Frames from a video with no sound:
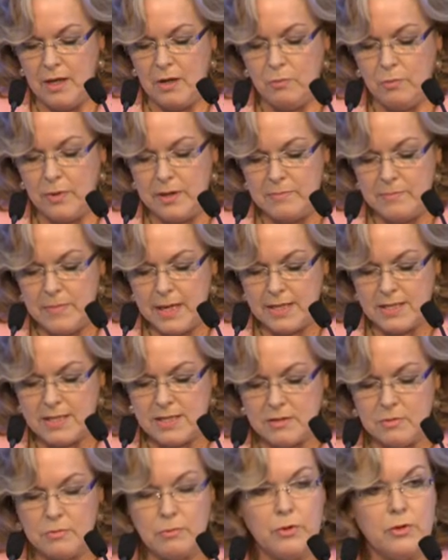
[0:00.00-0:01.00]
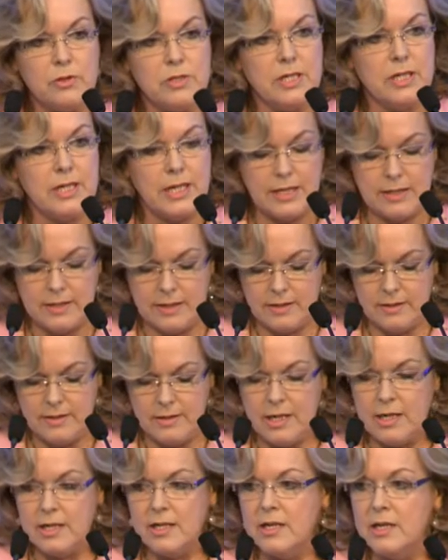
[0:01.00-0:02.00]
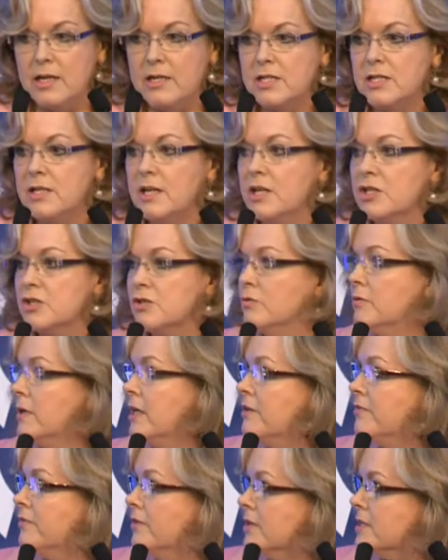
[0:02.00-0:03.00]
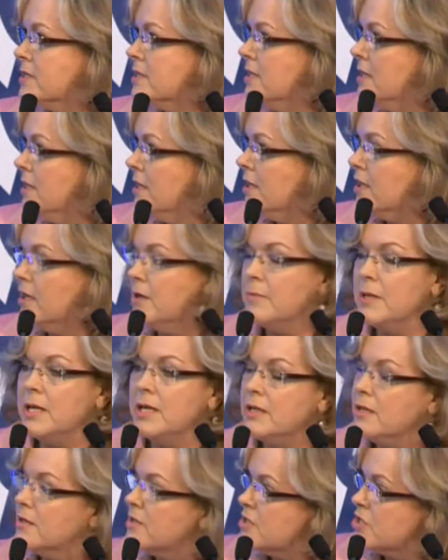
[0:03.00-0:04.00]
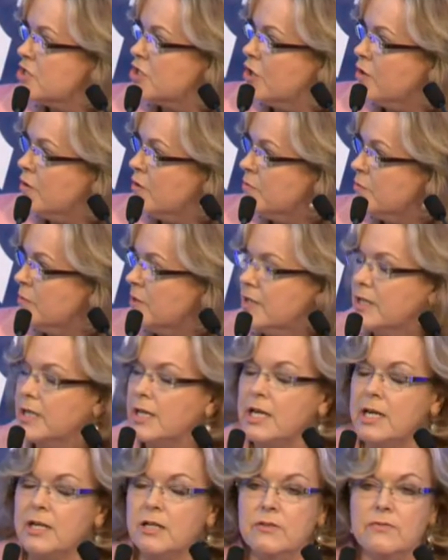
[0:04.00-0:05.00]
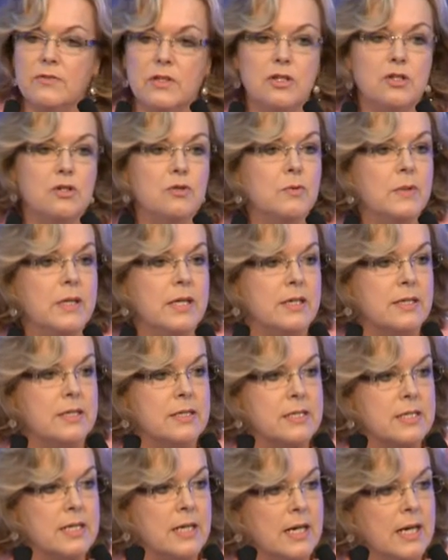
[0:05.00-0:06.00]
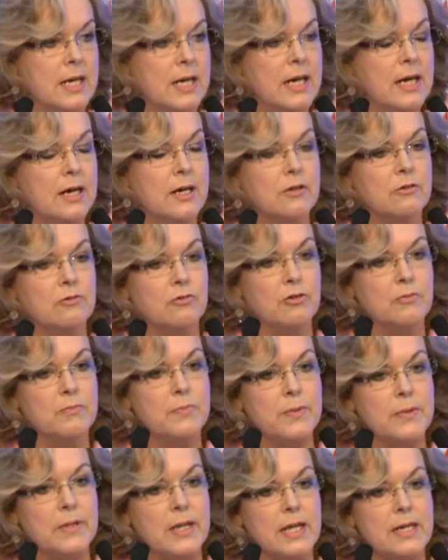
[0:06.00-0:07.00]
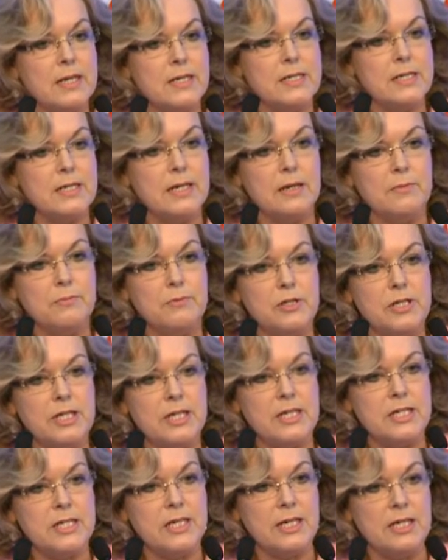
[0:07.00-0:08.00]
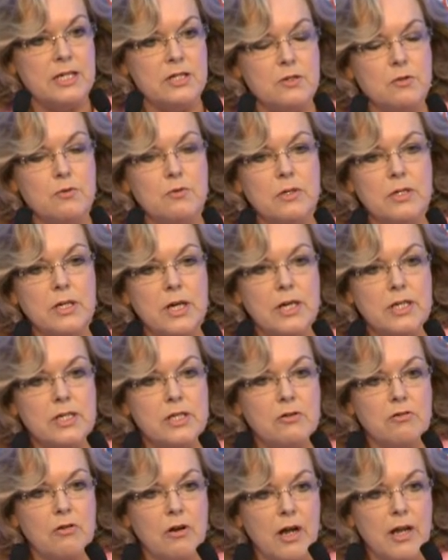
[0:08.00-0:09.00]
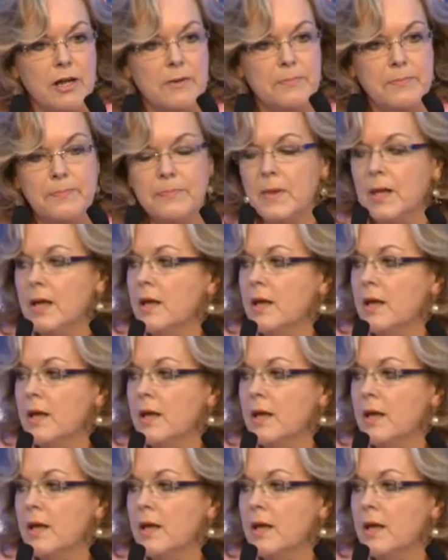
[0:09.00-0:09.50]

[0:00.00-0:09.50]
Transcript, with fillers: we must work together in an international effort. And I'm here showing with the head of the UN's uh, group that uh, protects against organised crime